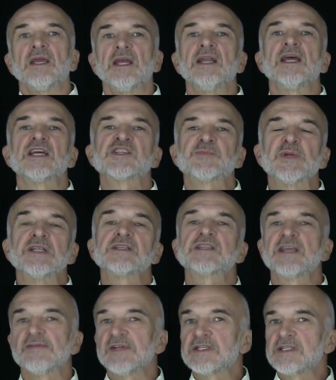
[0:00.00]
It has been
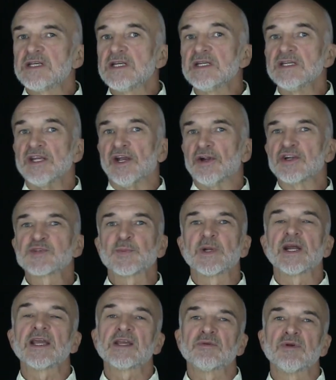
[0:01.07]
17 years,
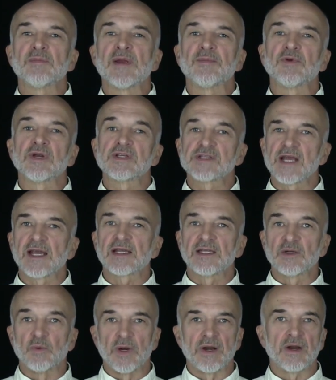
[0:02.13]
but I can remember
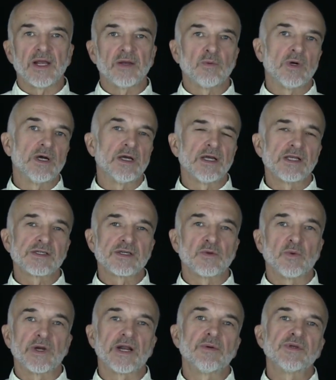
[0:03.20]
exactly where I was
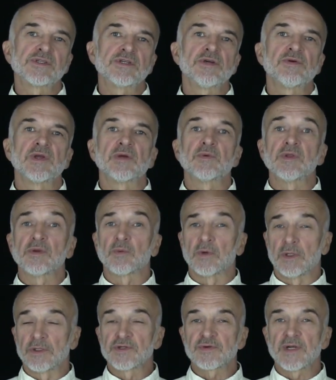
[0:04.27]
and what I was doing when the
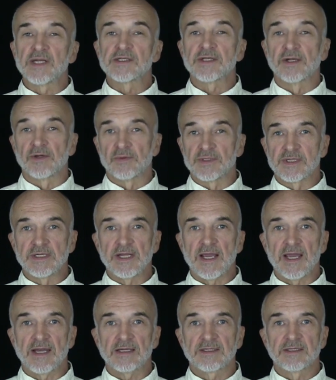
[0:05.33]
World Trade Center was
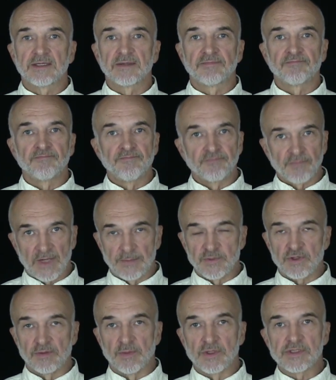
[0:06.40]
attacked. I'm
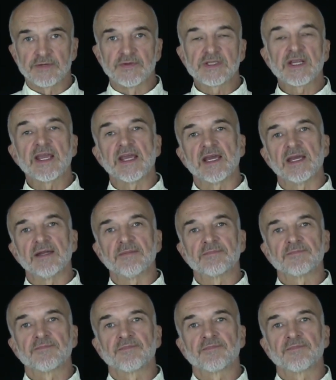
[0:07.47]
sure most of us can.